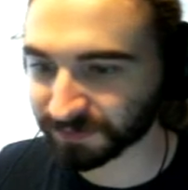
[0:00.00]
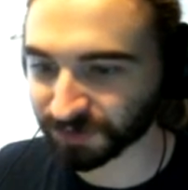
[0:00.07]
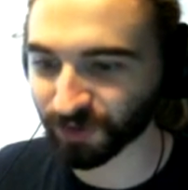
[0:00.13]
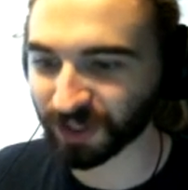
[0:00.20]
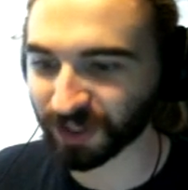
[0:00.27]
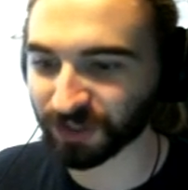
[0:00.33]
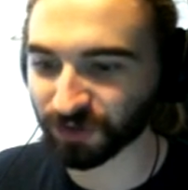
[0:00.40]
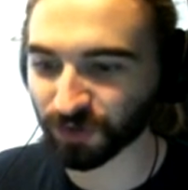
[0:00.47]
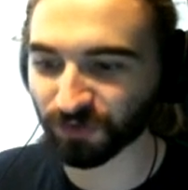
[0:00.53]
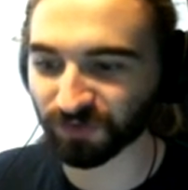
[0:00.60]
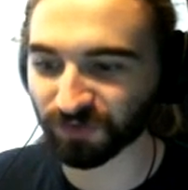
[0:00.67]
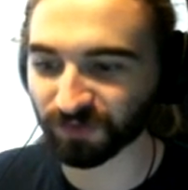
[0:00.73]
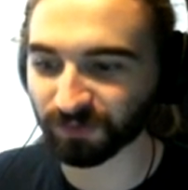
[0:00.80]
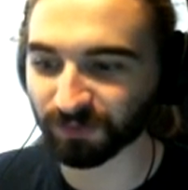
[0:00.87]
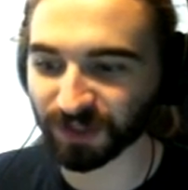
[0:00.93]
The greater good
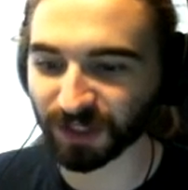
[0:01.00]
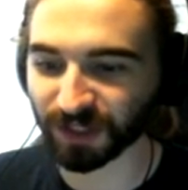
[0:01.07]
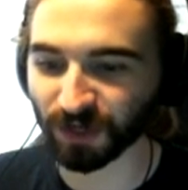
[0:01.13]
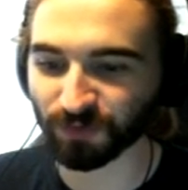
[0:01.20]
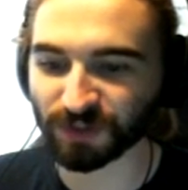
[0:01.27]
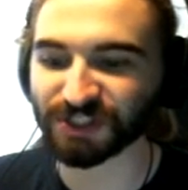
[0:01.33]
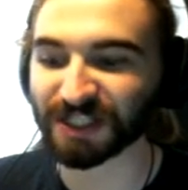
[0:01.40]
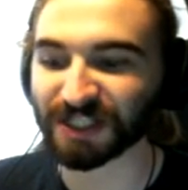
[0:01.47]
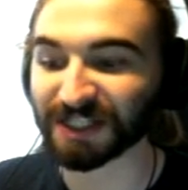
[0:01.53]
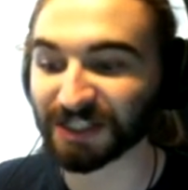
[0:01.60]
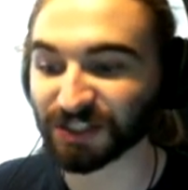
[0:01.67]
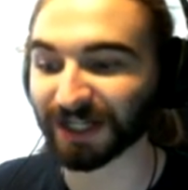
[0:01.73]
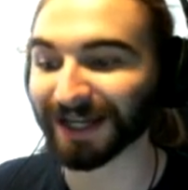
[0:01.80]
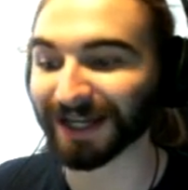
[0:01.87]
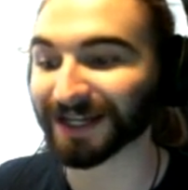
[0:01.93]
of, you know, the
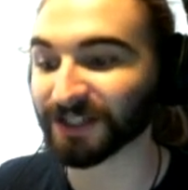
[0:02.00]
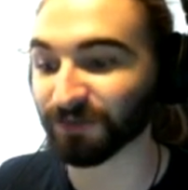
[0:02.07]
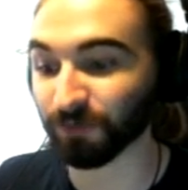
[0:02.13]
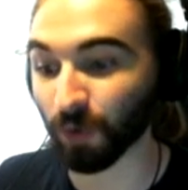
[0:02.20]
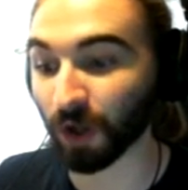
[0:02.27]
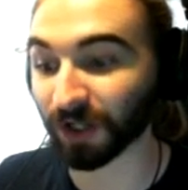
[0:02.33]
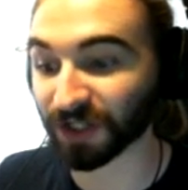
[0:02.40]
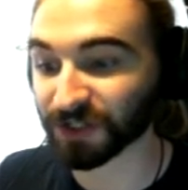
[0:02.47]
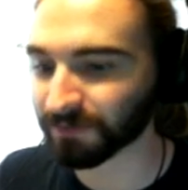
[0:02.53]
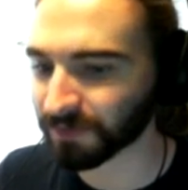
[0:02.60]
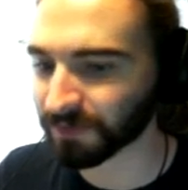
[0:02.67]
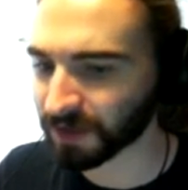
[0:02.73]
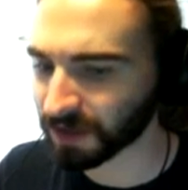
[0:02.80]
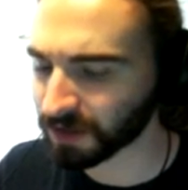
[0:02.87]
city's collective wallet.